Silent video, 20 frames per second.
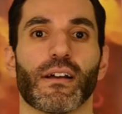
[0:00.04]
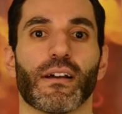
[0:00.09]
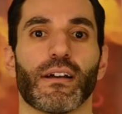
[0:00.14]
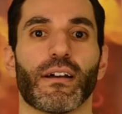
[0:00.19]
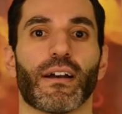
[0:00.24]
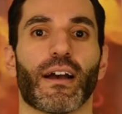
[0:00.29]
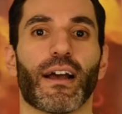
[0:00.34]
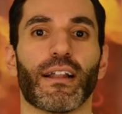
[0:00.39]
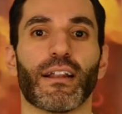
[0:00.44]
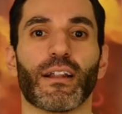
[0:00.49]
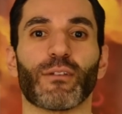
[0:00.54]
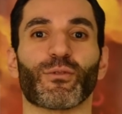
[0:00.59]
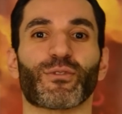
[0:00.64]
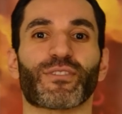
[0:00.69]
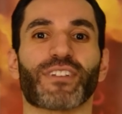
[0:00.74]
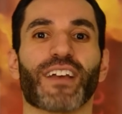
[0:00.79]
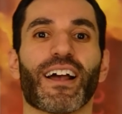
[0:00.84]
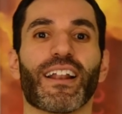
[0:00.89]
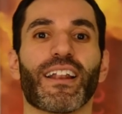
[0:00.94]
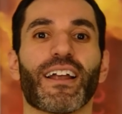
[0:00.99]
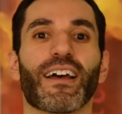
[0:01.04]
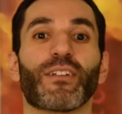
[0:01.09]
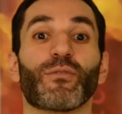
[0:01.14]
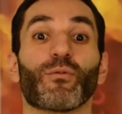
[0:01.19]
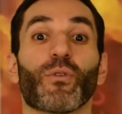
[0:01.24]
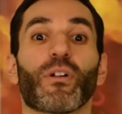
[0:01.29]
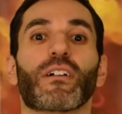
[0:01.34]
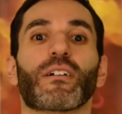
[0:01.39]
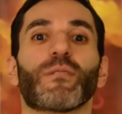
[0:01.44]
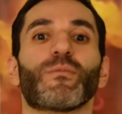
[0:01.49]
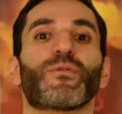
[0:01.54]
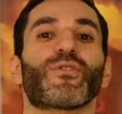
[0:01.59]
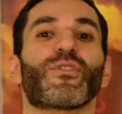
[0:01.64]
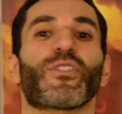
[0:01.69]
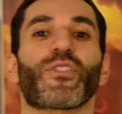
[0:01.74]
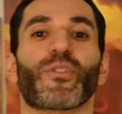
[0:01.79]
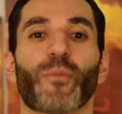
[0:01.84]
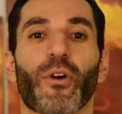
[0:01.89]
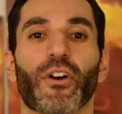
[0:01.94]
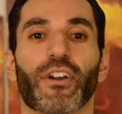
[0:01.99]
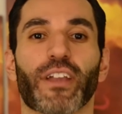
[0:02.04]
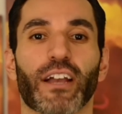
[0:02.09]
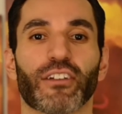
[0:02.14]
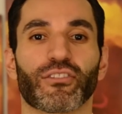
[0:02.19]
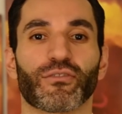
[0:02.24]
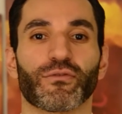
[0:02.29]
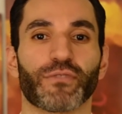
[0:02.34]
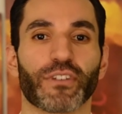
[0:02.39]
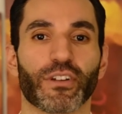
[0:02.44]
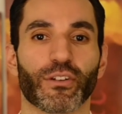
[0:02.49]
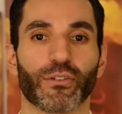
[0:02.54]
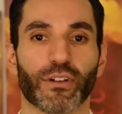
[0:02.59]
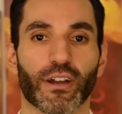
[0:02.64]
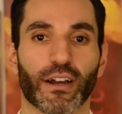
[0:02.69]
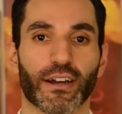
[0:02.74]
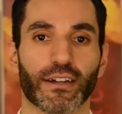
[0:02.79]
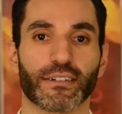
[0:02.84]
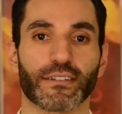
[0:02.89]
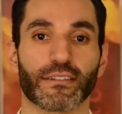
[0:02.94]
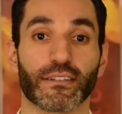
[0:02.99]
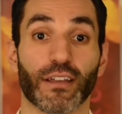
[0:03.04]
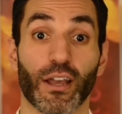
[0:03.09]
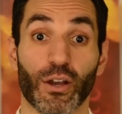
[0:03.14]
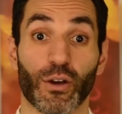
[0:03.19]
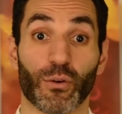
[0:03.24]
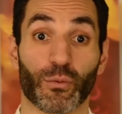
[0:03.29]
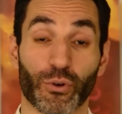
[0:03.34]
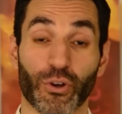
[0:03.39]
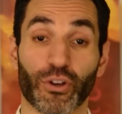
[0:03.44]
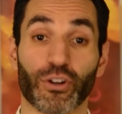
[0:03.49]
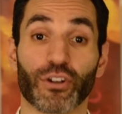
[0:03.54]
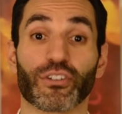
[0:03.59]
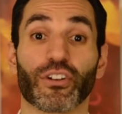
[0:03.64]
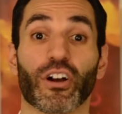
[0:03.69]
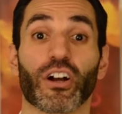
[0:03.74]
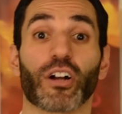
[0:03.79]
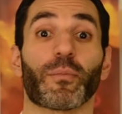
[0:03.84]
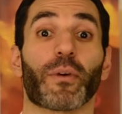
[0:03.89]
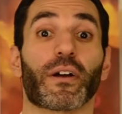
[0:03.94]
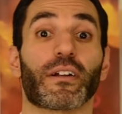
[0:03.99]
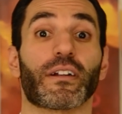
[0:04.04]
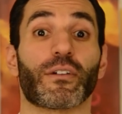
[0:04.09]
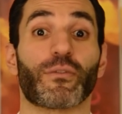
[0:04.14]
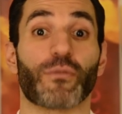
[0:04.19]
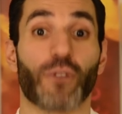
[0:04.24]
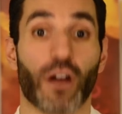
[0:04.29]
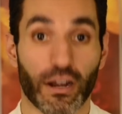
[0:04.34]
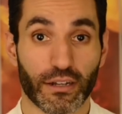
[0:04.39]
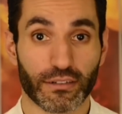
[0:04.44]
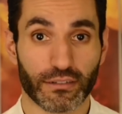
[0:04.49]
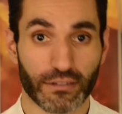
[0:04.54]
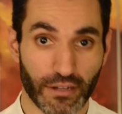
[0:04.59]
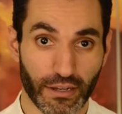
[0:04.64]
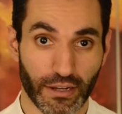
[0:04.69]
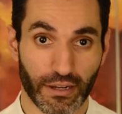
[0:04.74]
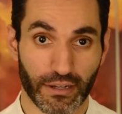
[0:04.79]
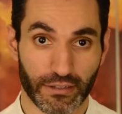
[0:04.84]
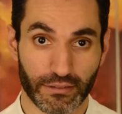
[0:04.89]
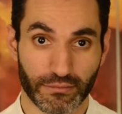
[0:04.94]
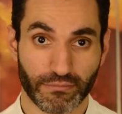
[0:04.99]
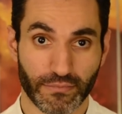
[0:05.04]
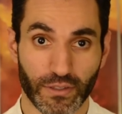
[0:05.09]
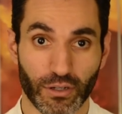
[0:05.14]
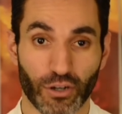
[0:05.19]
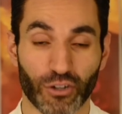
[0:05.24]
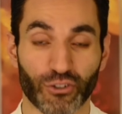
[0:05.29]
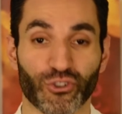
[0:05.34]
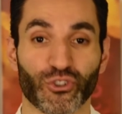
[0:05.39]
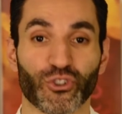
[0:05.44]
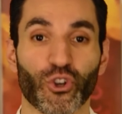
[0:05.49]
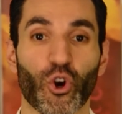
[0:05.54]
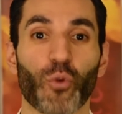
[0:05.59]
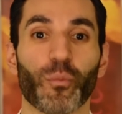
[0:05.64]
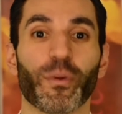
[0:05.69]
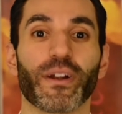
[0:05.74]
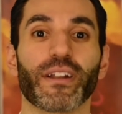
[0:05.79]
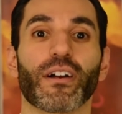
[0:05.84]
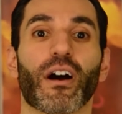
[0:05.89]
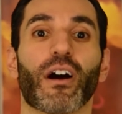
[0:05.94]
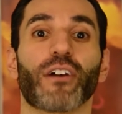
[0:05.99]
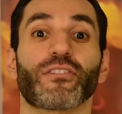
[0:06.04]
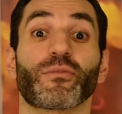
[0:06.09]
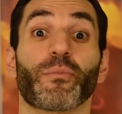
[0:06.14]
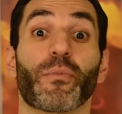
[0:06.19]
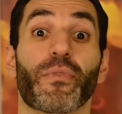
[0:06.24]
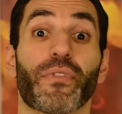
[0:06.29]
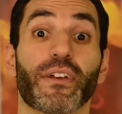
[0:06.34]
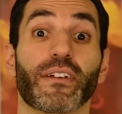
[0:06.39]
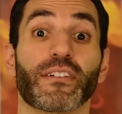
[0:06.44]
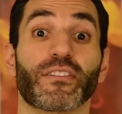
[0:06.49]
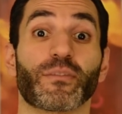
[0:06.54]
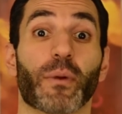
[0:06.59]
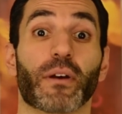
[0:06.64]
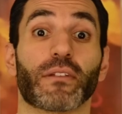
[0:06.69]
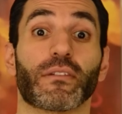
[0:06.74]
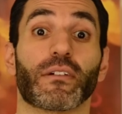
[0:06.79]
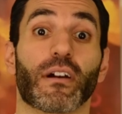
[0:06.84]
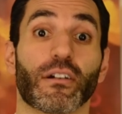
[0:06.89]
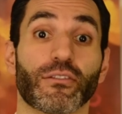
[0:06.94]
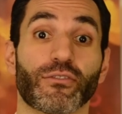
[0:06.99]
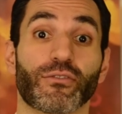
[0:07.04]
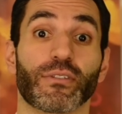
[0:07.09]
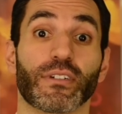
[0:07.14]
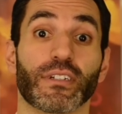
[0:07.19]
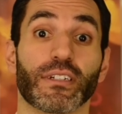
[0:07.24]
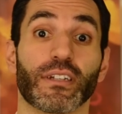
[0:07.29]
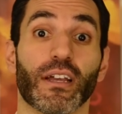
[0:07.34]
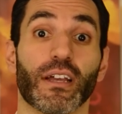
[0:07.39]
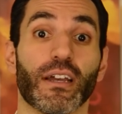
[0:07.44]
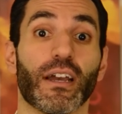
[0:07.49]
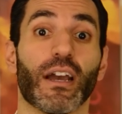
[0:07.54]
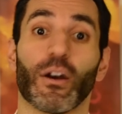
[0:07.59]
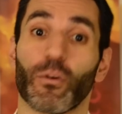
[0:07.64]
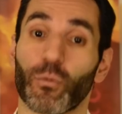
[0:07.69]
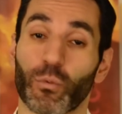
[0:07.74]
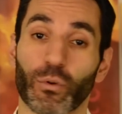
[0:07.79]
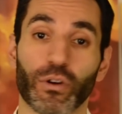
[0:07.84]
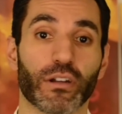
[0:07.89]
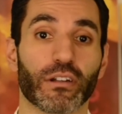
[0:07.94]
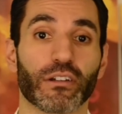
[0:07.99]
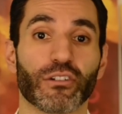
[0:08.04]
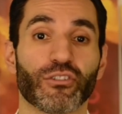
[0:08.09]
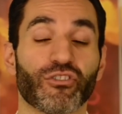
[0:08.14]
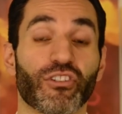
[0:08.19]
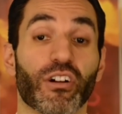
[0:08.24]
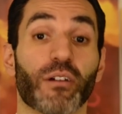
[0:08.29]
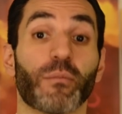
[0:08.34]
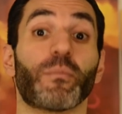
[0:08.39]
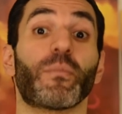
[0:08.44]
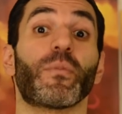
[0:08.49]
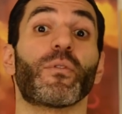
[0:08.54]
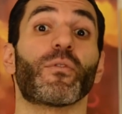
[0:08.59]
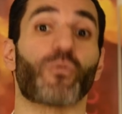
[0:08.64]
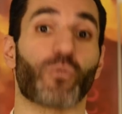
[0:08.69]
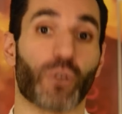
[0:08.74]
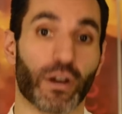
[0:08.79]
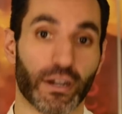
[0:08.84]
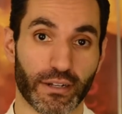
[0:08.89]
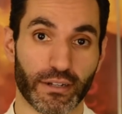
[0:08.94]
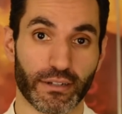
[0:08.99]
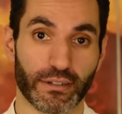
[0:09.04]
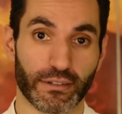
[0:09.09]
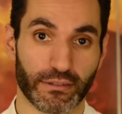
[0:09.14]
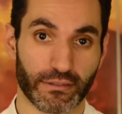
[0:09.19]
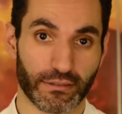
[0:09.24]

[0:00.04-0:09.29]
Ahlan wa sahlan, welcome to another Mark Hachem video, guys. We're gonna talk about Iraq today. There are so many awesome things about the country, and we're gonna jump right in.